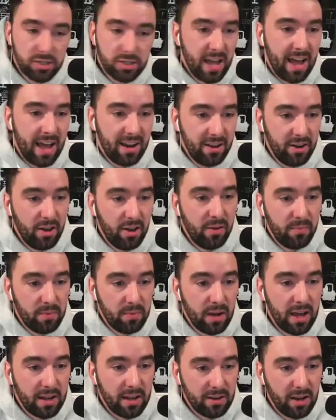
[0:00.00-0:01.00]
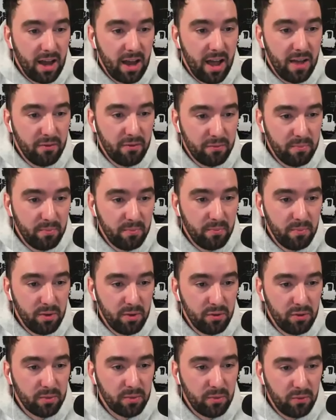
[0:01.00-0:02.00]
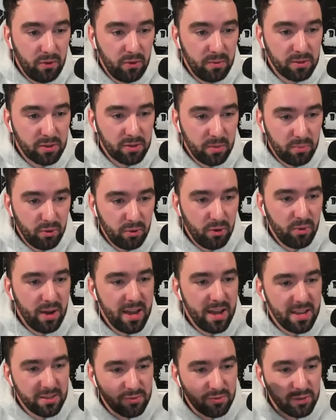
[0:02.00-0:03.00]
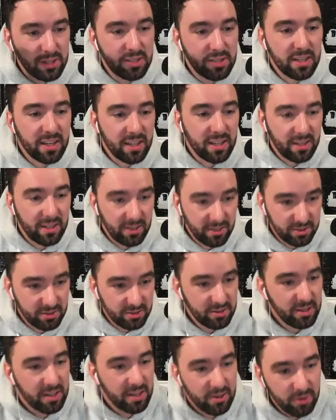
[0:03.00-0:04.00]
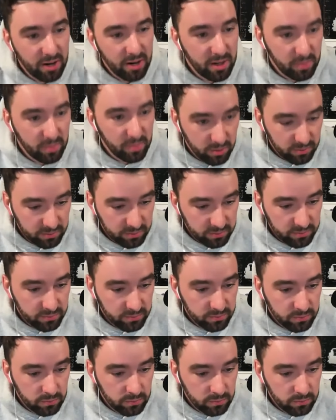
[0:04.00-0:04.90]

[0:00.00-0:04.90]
talent on like live music performance on Broadway is ridiculous, incredible. For real.